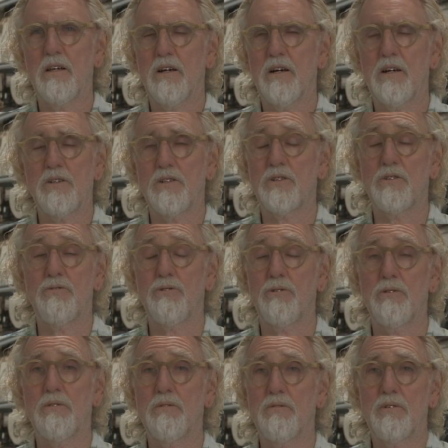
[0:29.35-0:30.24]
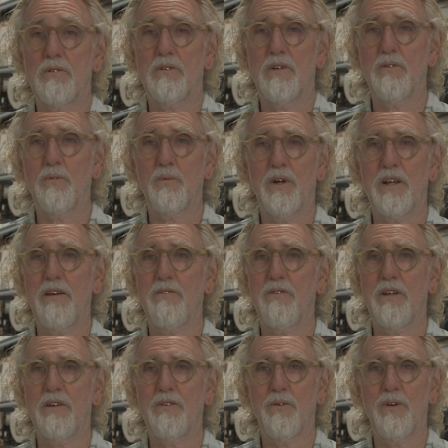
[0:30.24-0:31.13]
I just drew
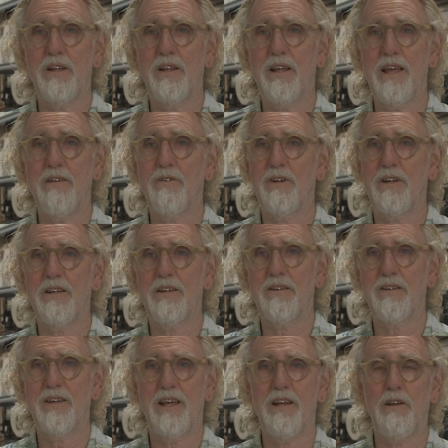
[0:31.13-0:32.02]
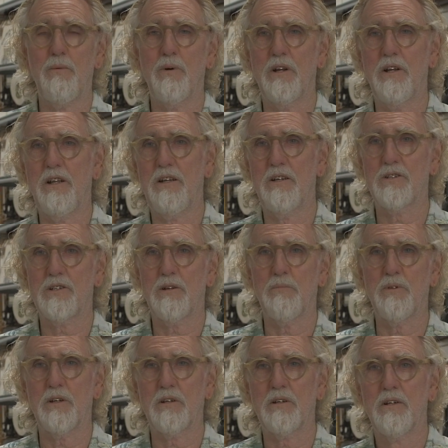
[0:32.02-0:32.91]
whatever, whenever anyone needed
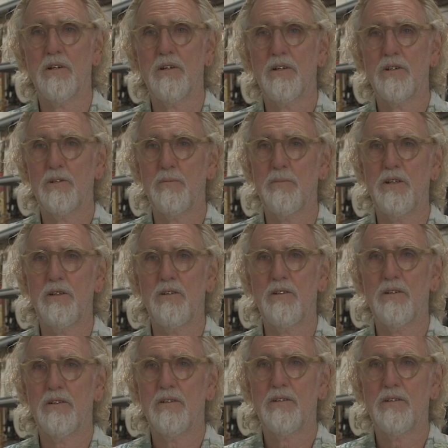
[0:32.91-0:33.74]
something to be